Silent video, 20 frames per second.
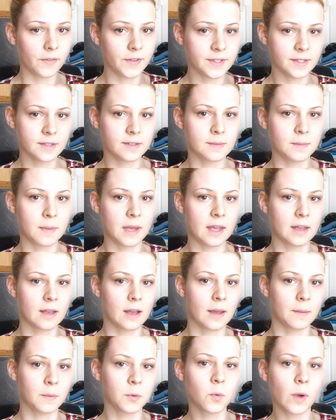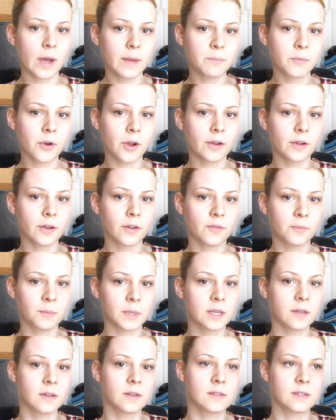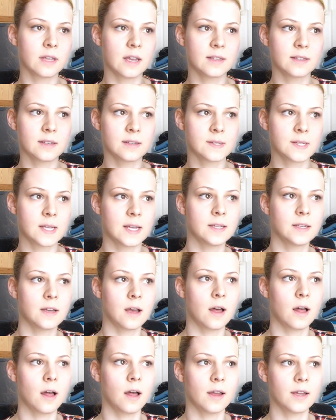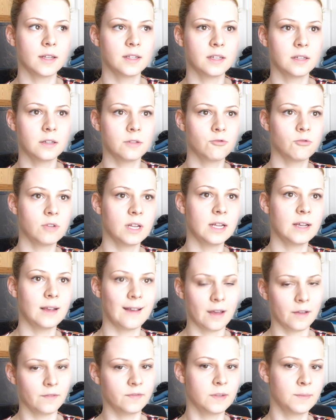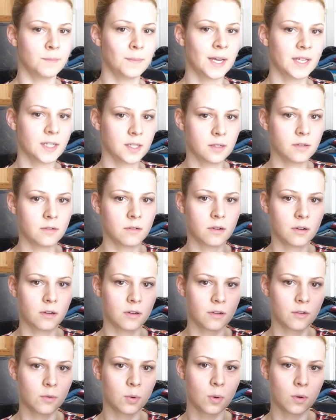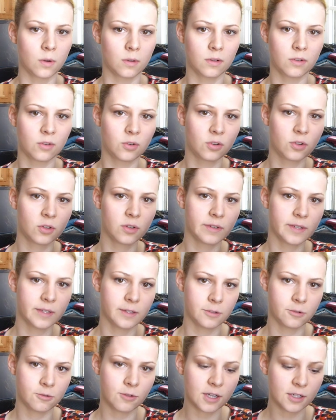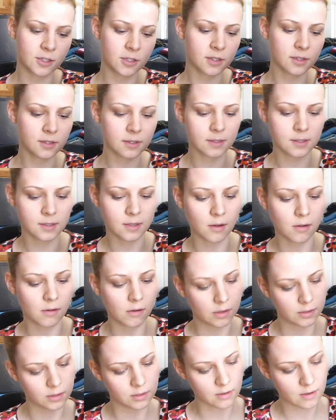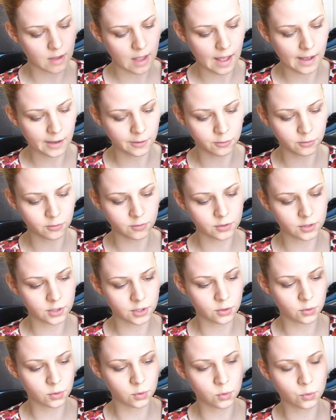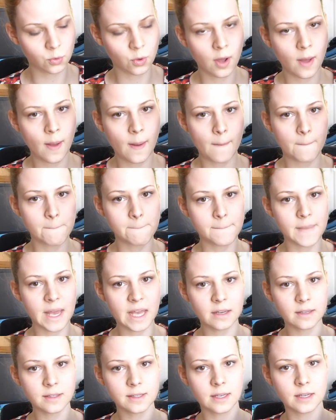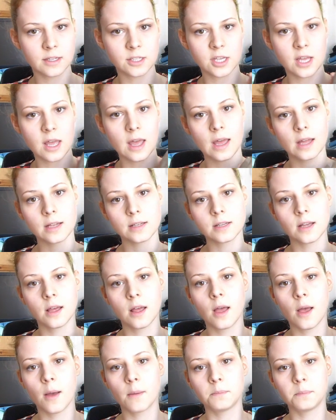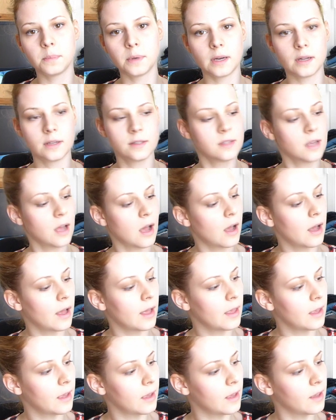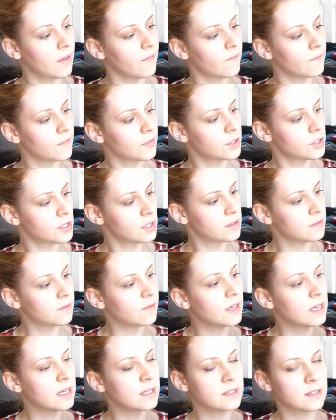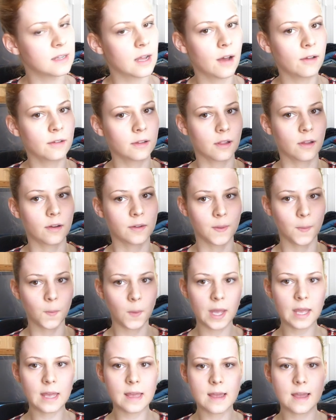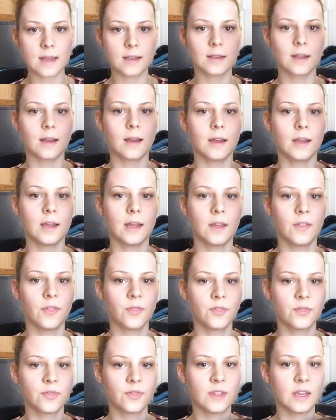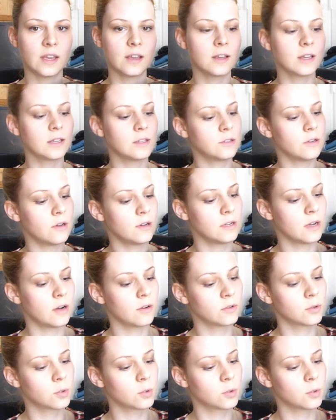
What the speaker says: This is a make I'm quite proud of because, as I said, I didn't really have a pattern or good instructions on how to make such a hat, but I just figured it out along the way, and I think it turned out